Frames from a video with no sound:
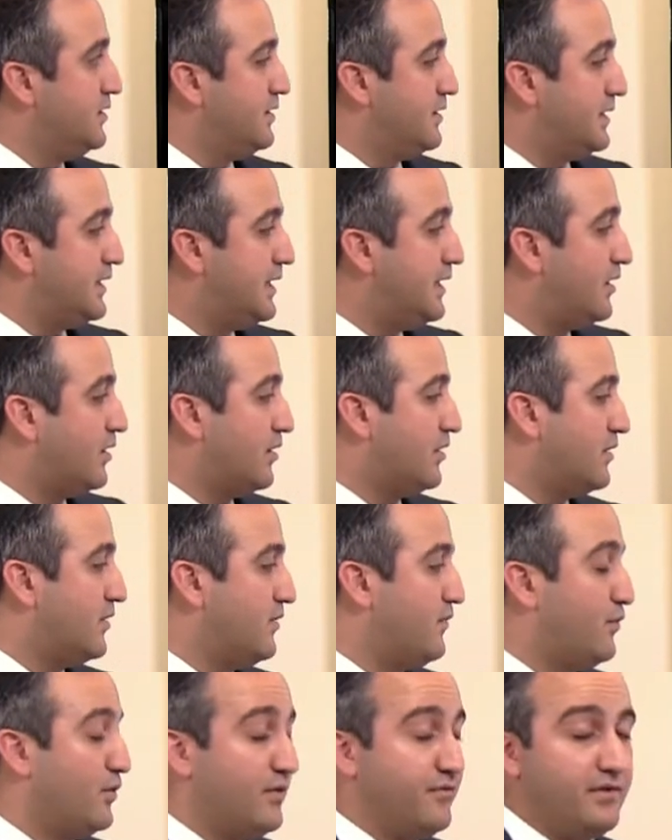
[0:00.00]
Here,
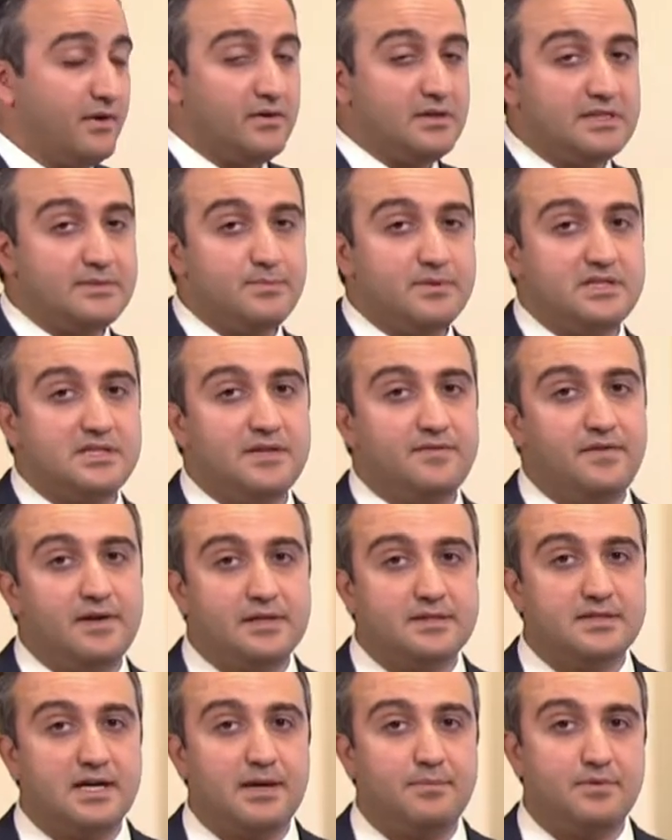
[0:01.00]
for a very
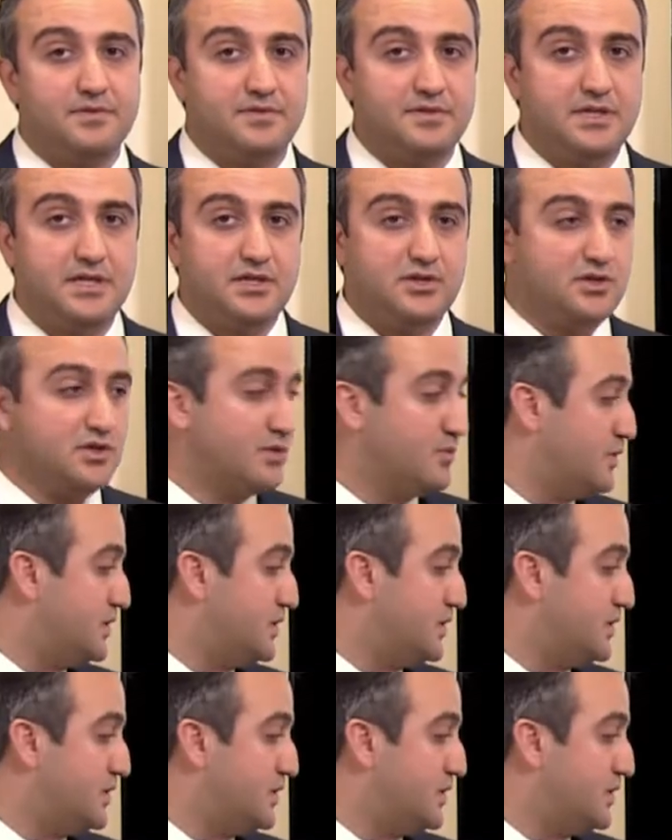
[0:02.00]
specific type of seizure,